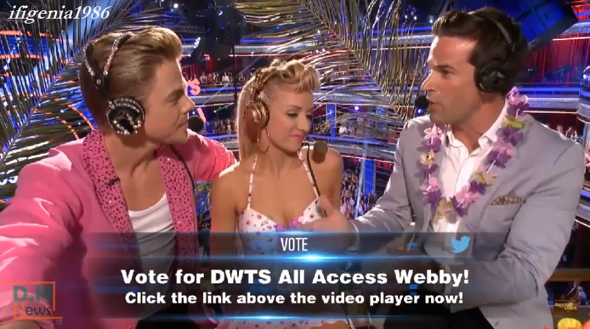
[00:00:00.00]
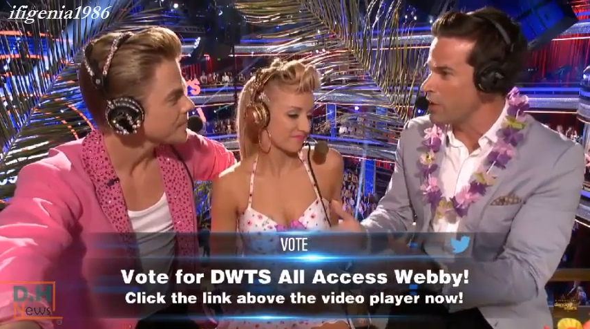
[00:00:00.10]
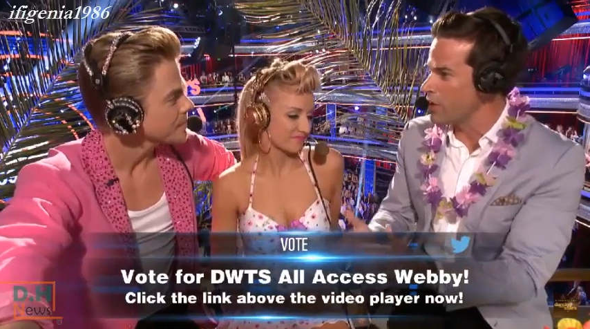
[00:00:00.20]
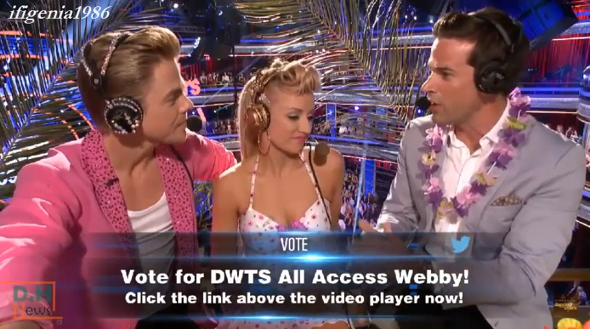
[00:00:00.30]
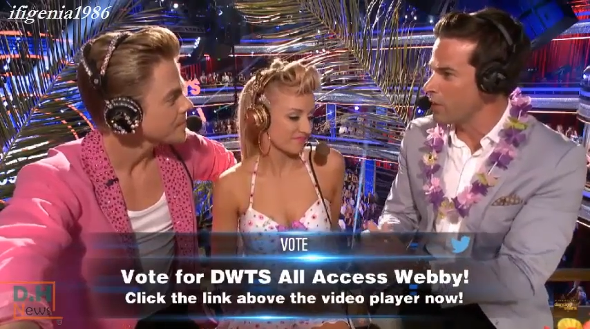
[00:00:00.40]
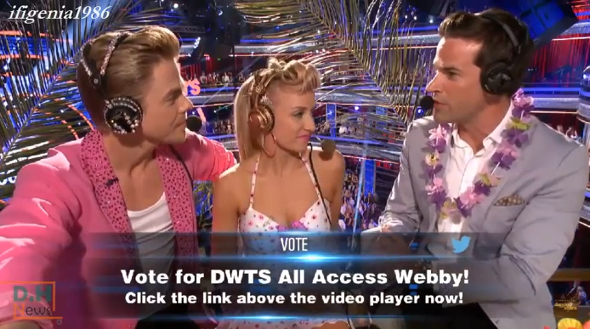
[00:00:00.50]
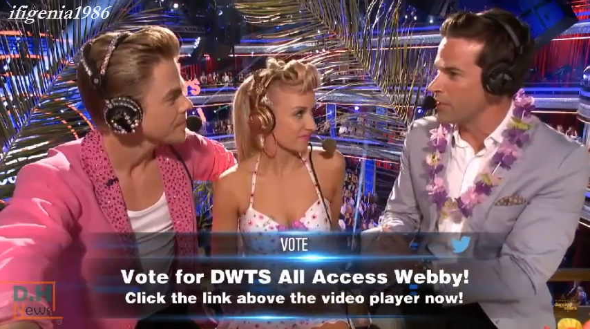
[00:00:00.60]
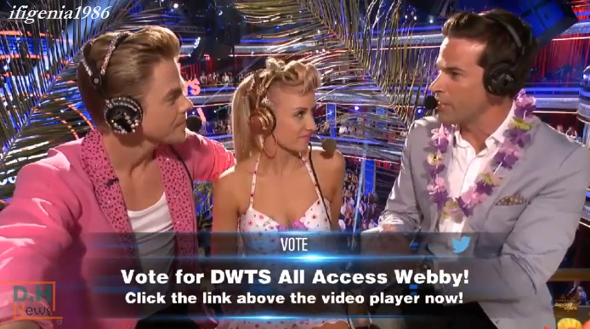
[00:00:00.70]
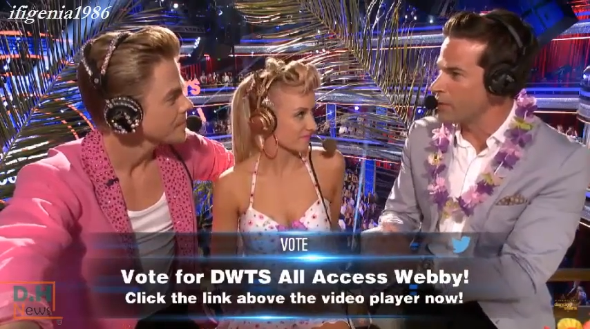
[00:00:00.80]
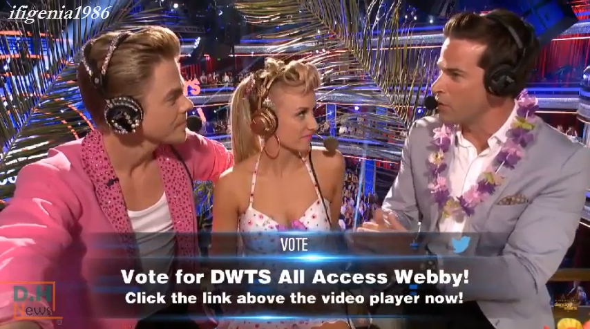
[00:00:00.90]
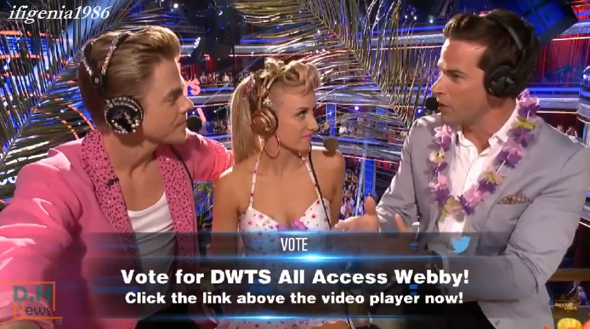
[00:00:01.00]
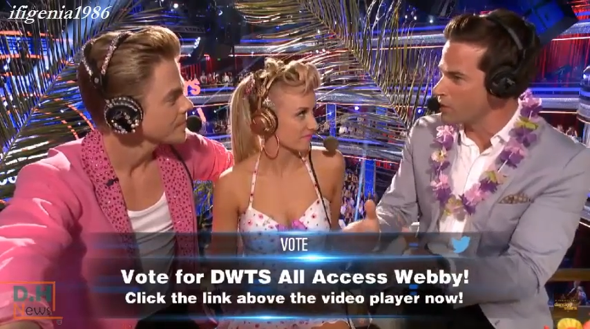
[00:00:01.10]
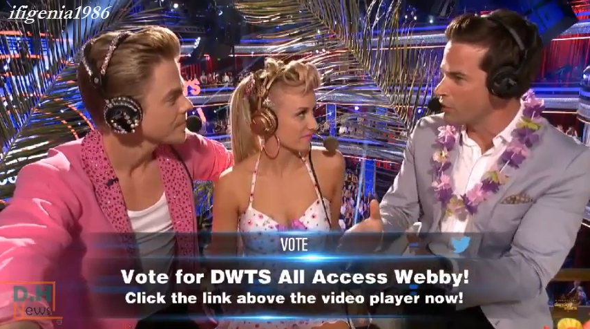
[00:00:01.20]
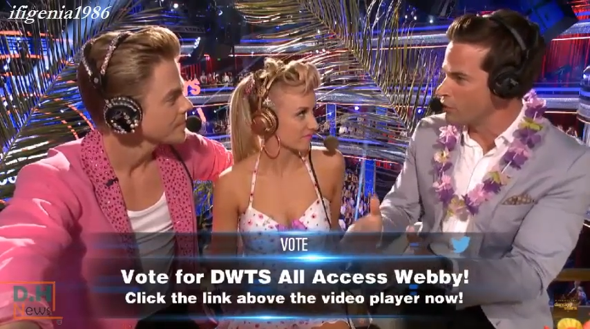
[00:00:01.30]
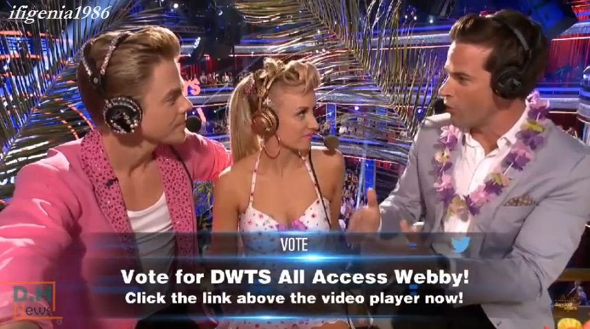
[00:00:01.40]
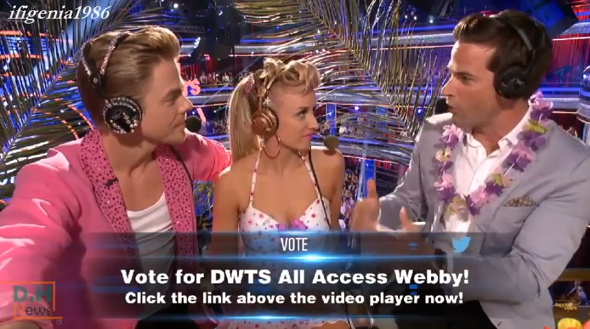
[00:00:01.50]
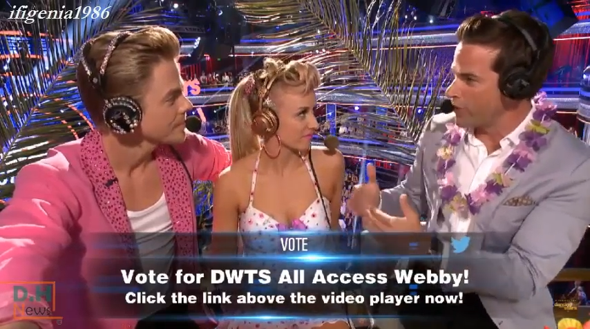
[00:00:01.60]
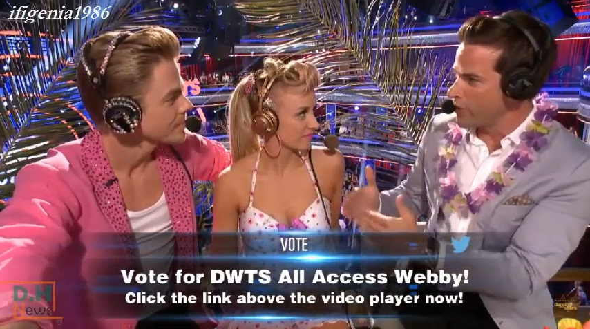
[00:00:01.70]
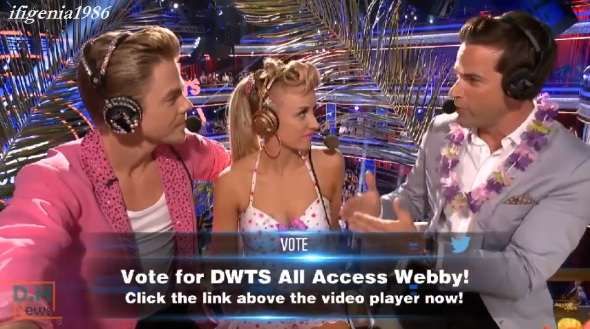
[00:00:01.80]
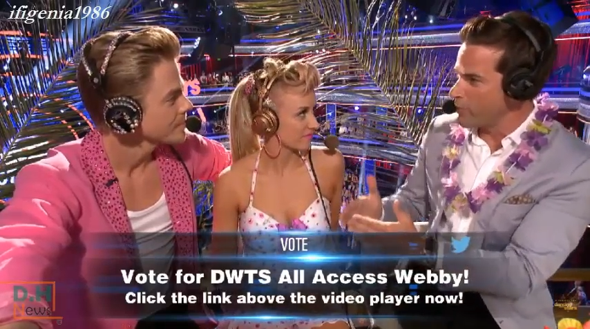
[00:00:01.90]
Speaker 1: earlier was saying that you like to grow with your
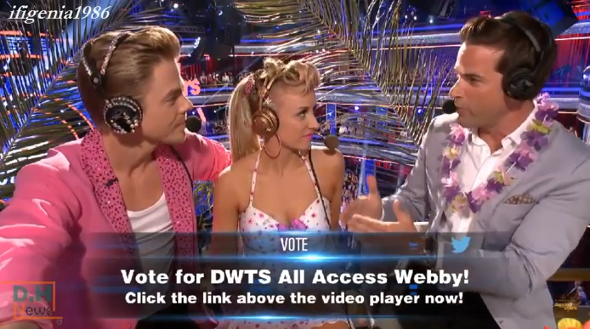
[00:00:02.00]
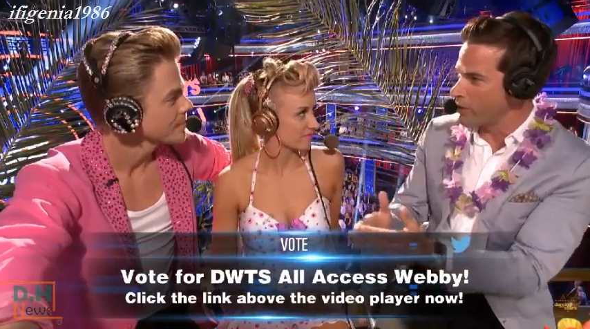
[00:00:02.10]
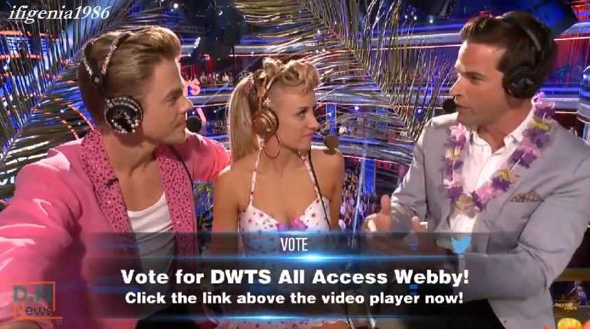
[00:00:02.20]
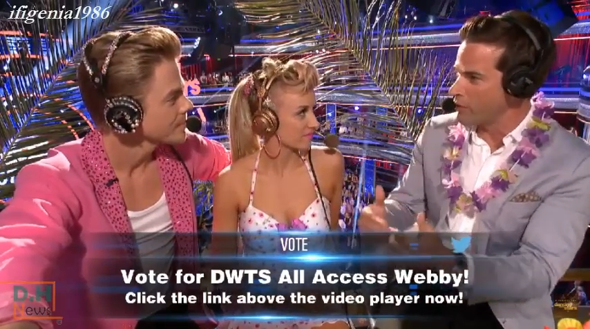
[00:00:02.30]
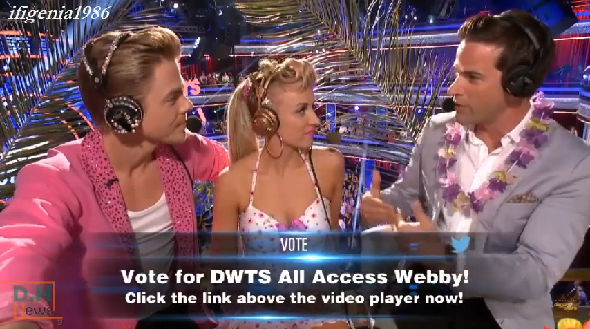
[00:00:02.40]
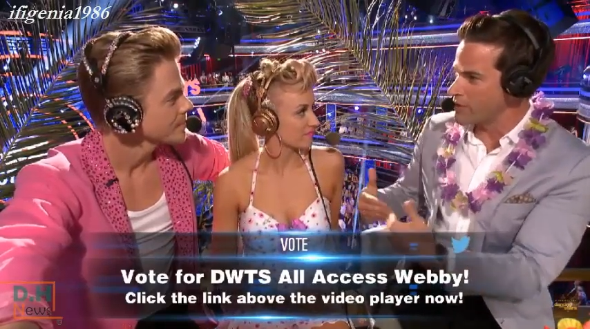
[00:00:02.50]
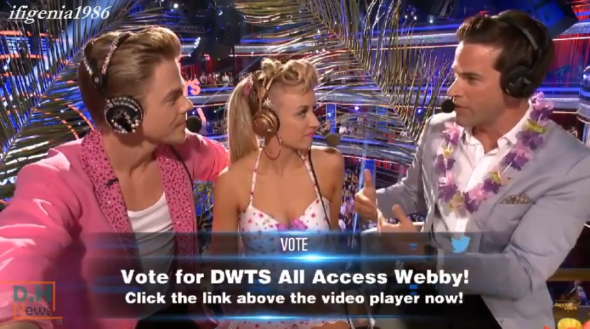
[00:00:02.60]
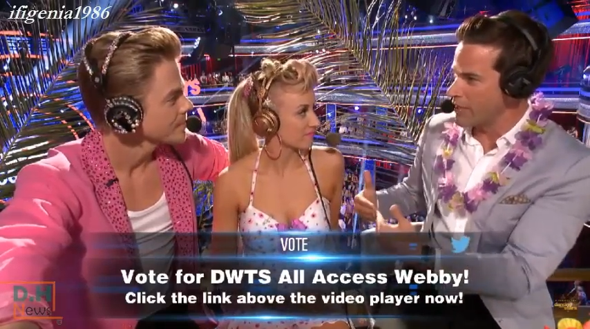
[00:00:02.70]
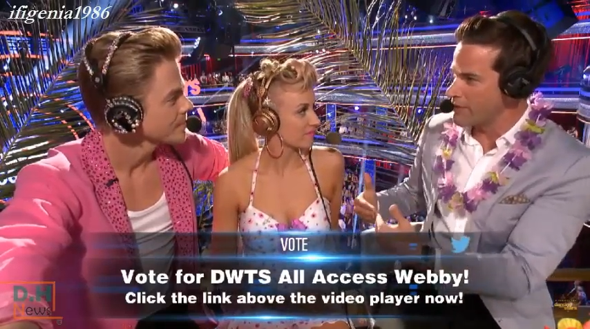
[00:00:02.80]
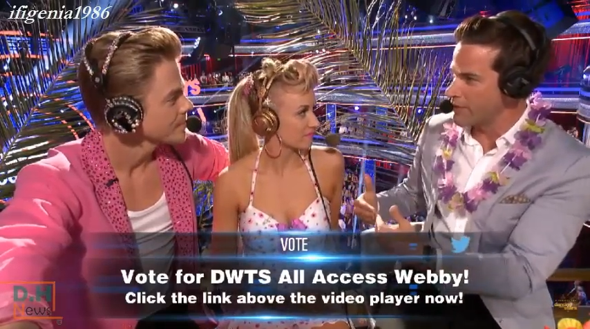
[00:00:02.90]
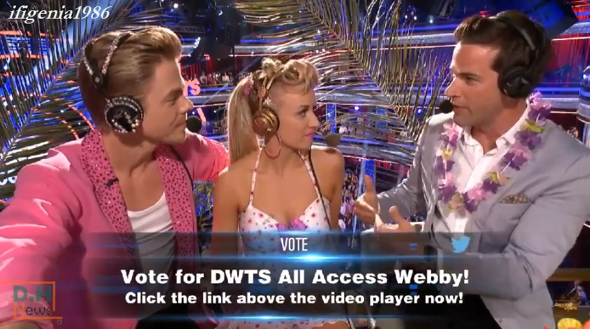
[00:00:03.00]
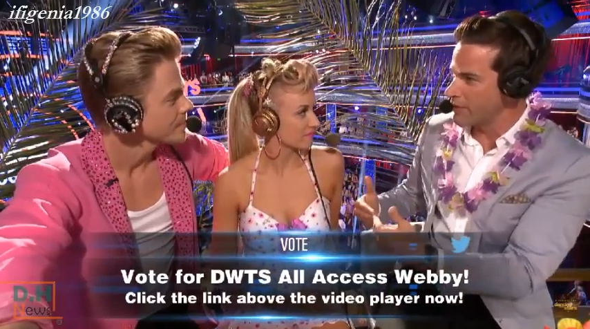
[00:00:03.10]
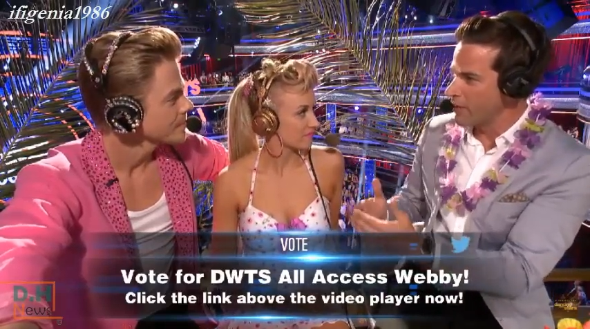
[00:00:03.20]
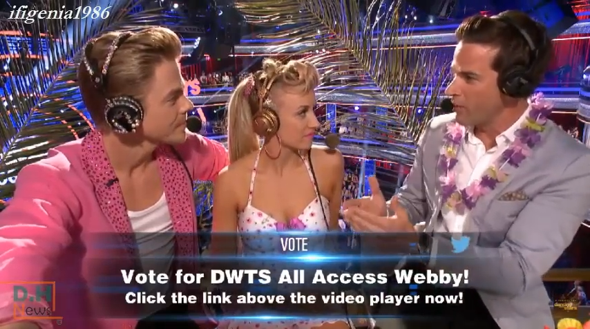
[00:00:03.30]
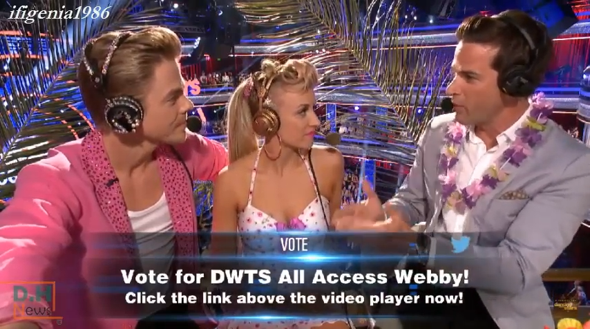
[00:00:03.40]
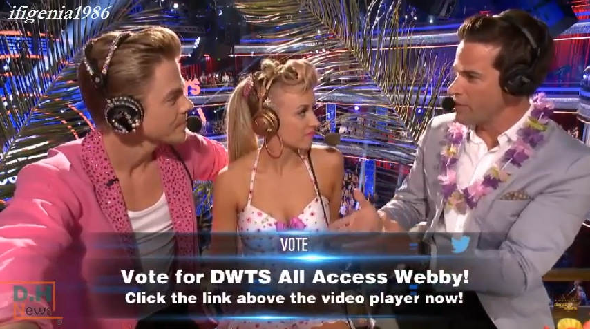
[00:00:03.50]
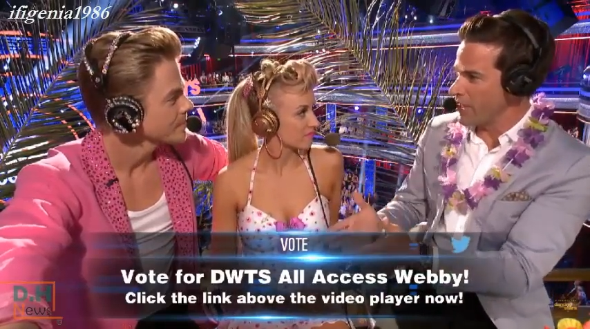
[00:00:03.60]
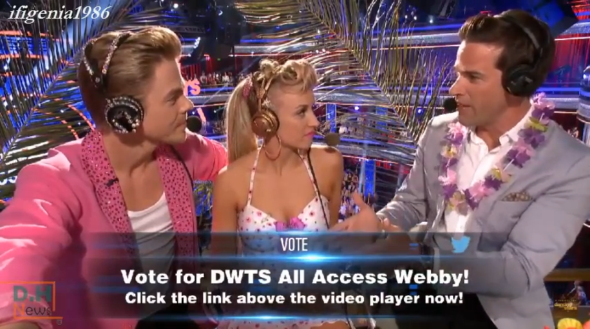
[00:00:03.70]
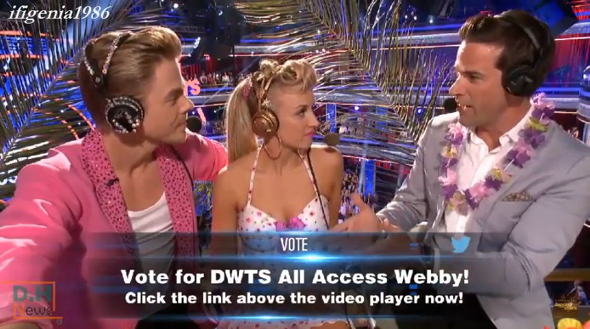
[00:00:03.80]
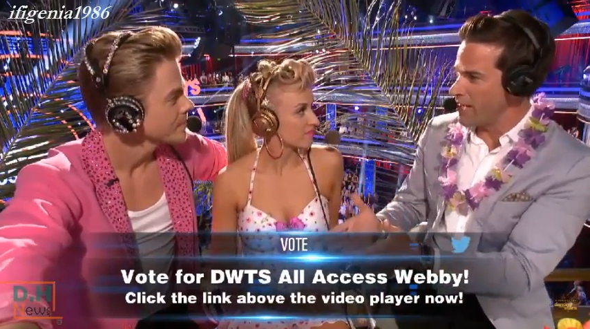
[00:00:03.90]
partner throughout the season, and we're seeing
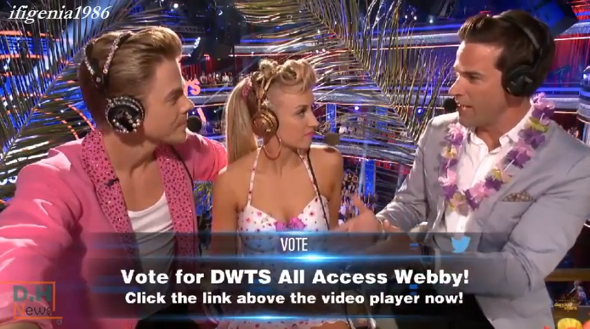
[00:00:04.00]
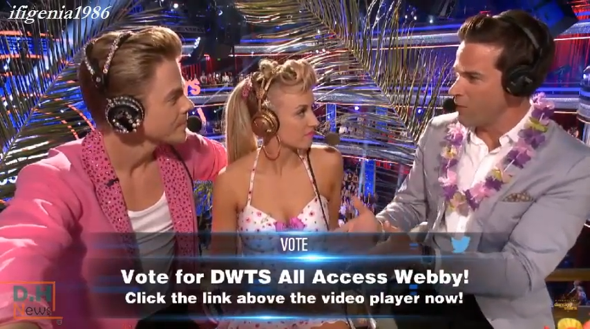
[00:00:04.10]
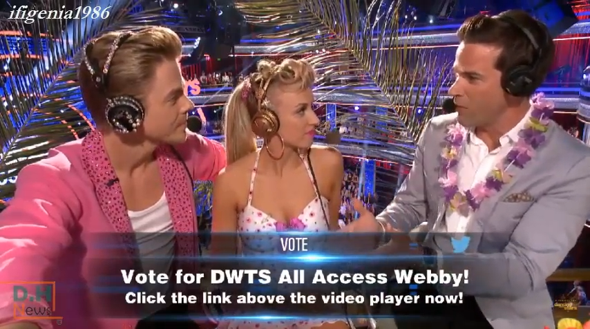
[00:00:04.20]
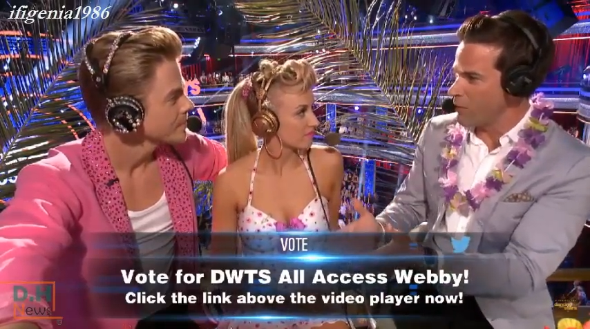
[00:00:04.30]
that now, aren't we?